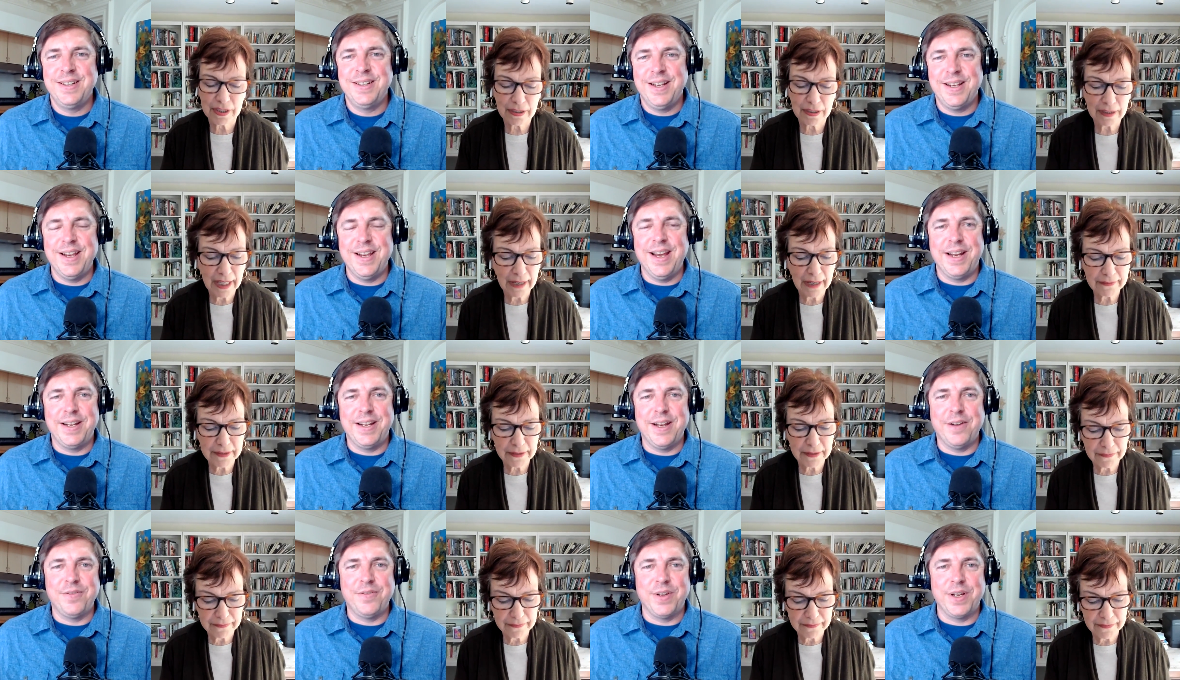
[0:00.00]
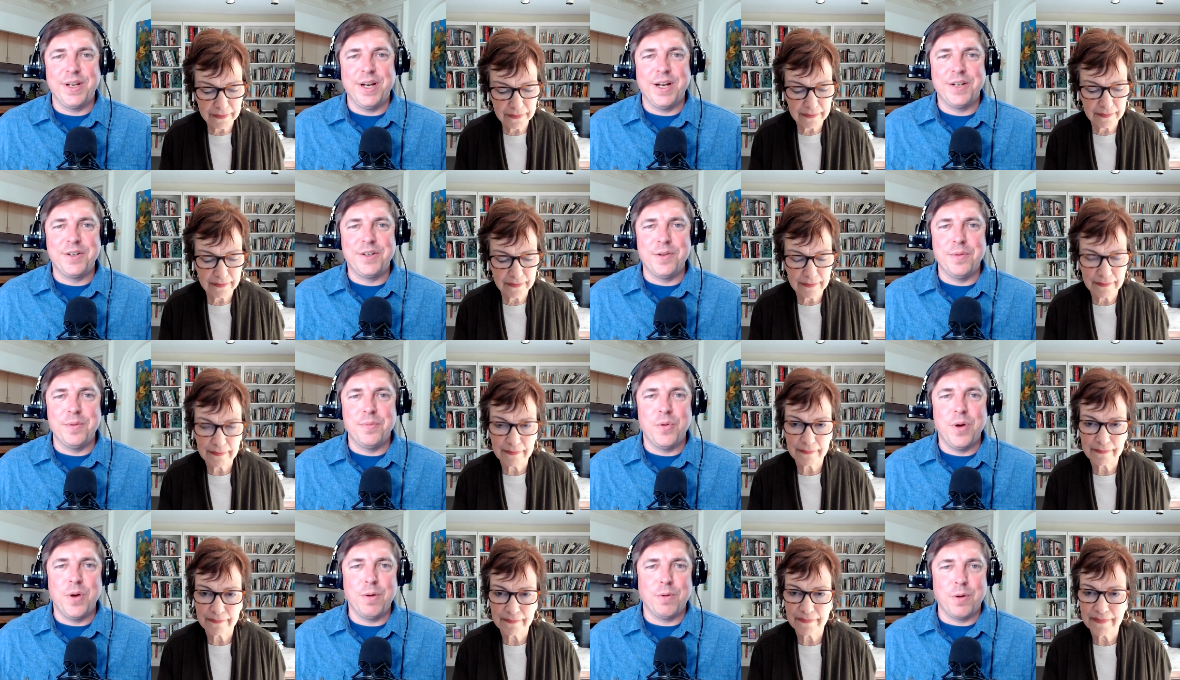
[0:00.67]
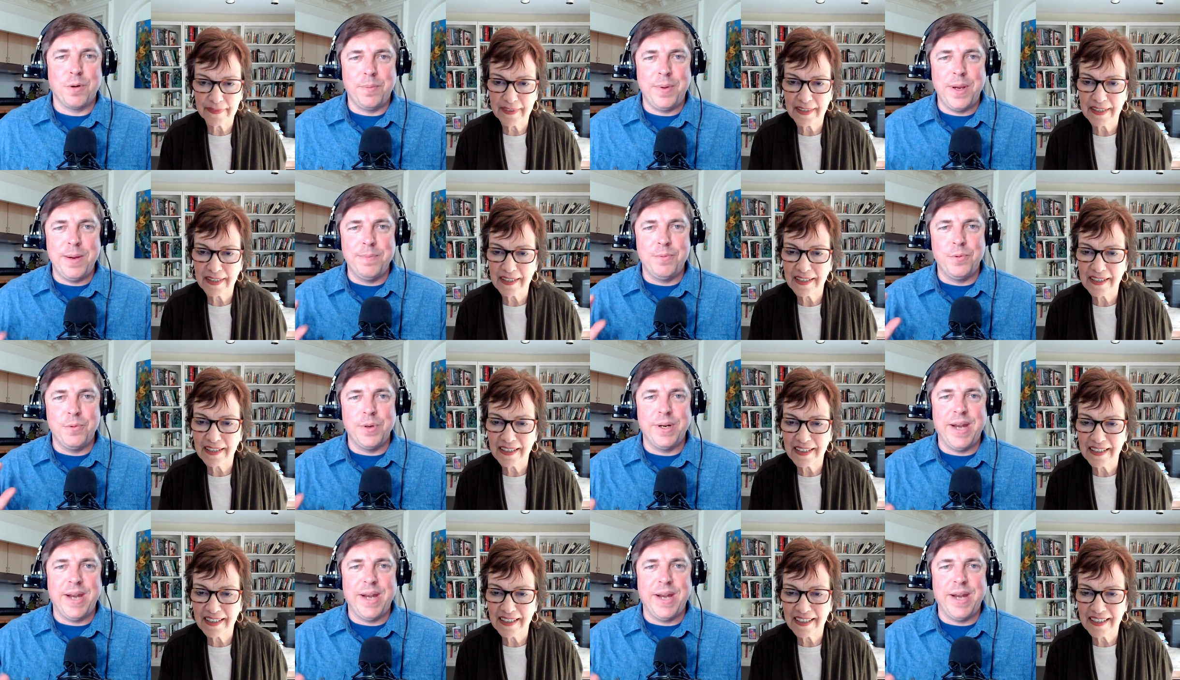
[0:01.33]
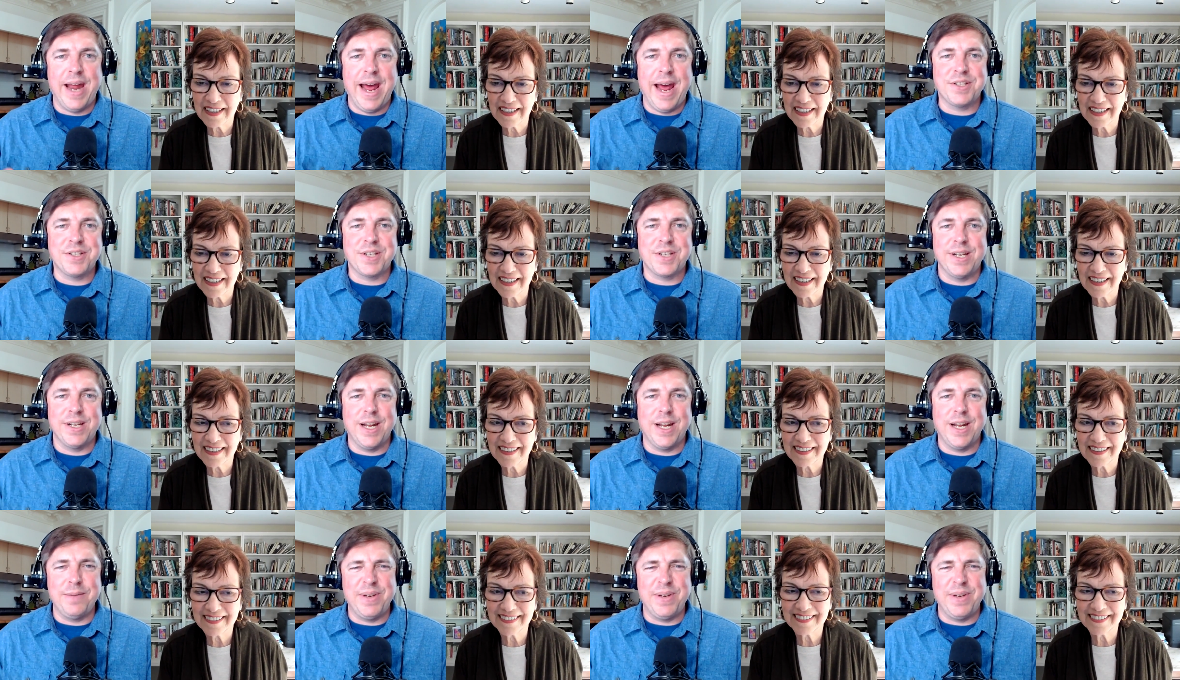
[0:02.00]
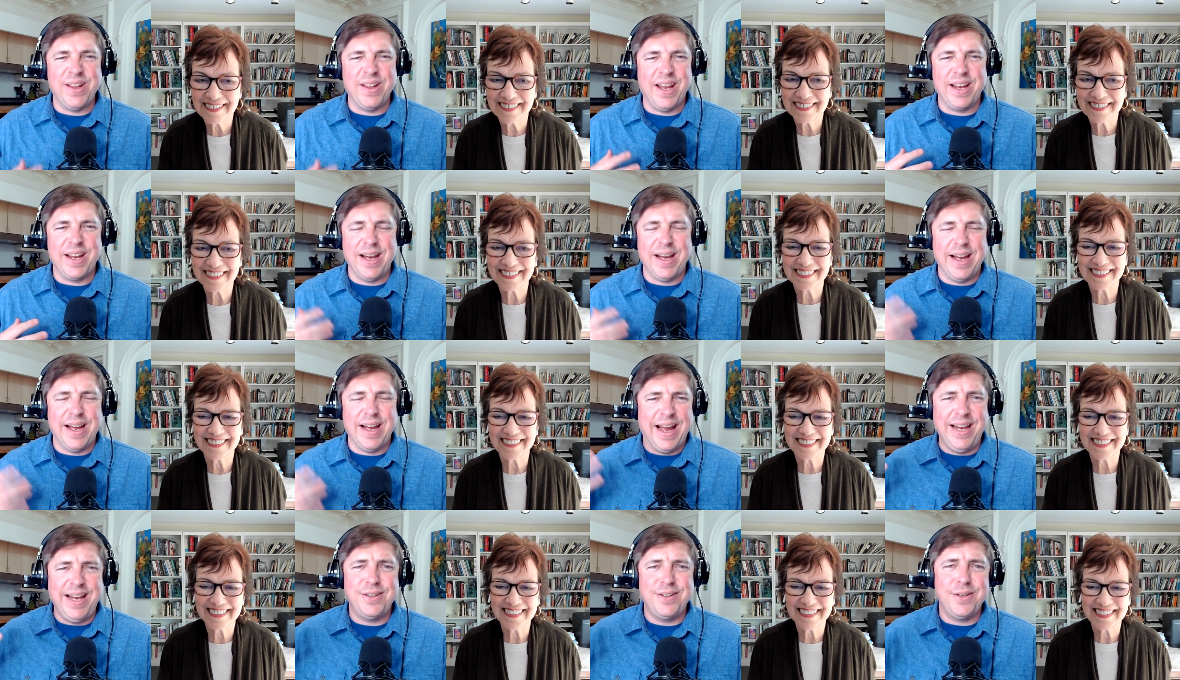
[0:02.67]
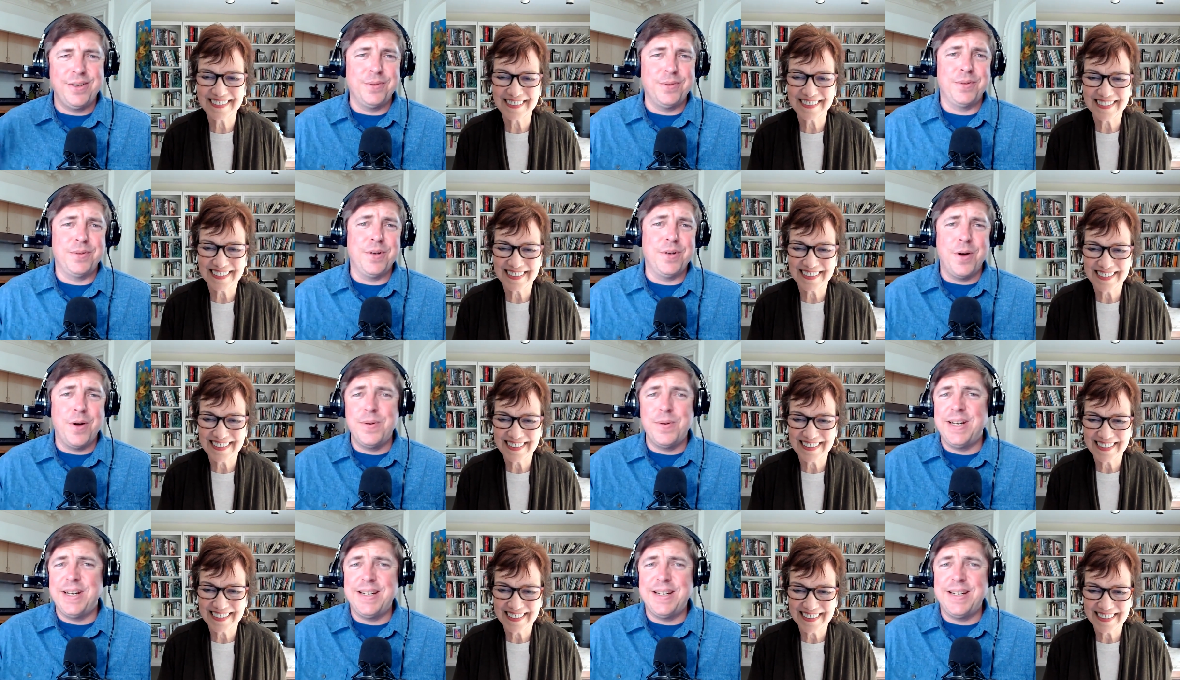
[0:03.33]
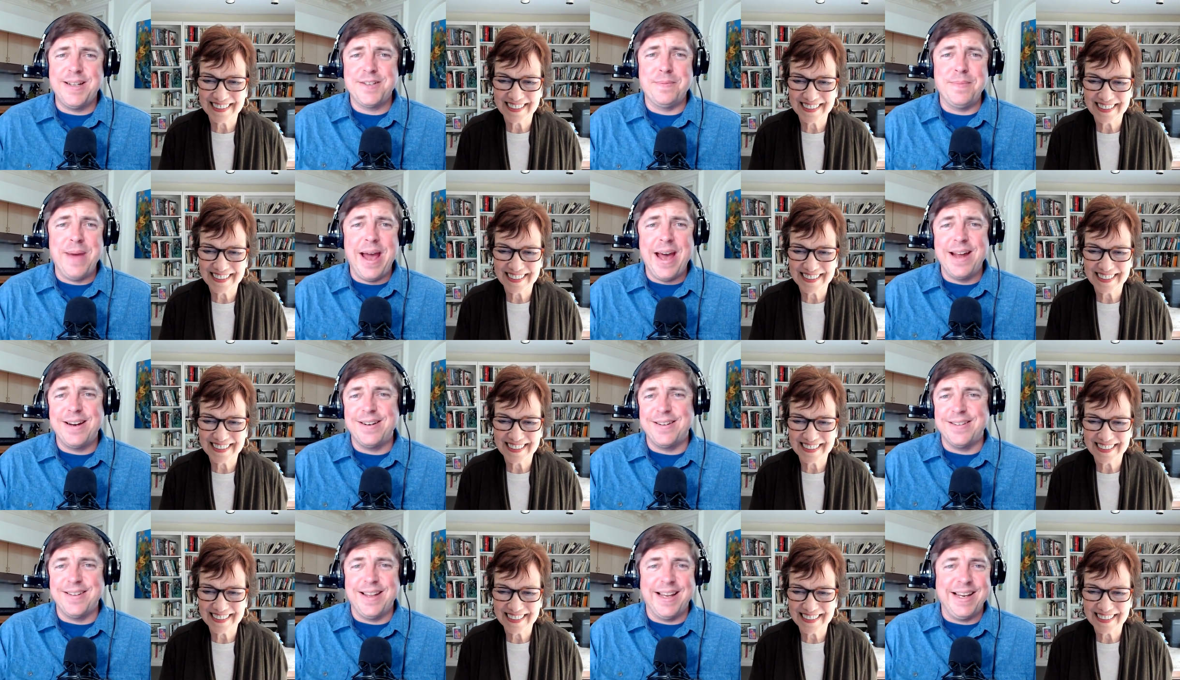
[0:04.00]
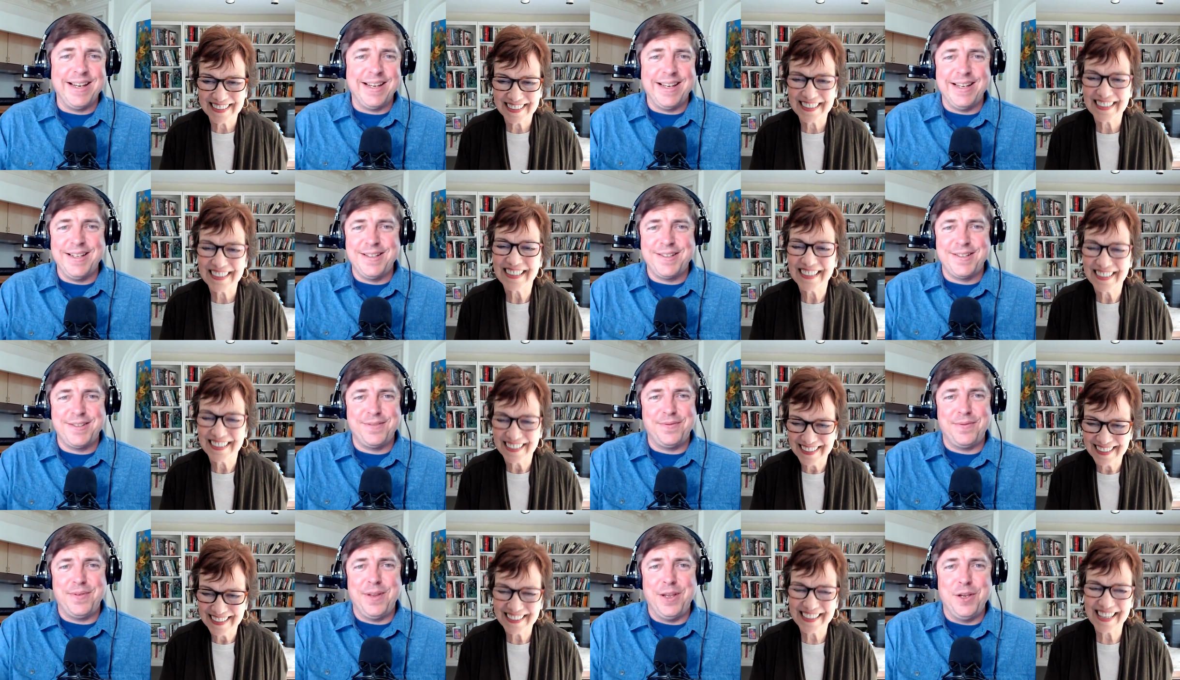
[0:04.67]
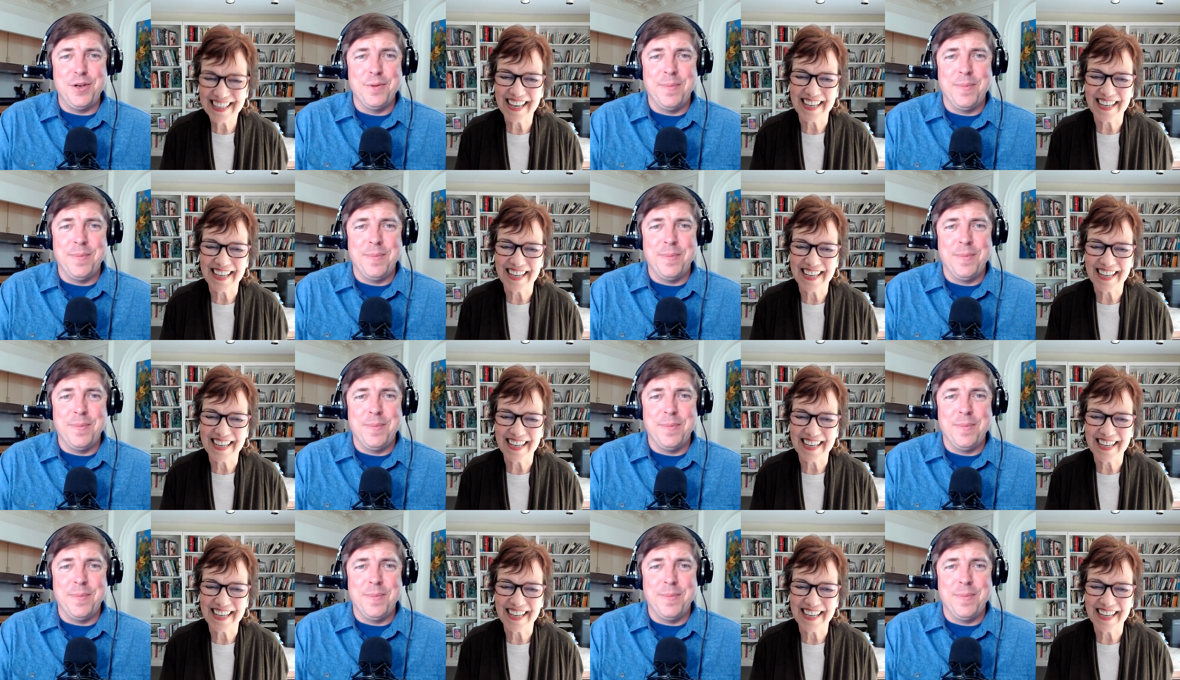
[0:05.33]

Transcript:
Speaker 1: Yeah, I definitely got to the point where people would ask, and I'd be like, I don't know, and it doesn't matter. Like, it's, you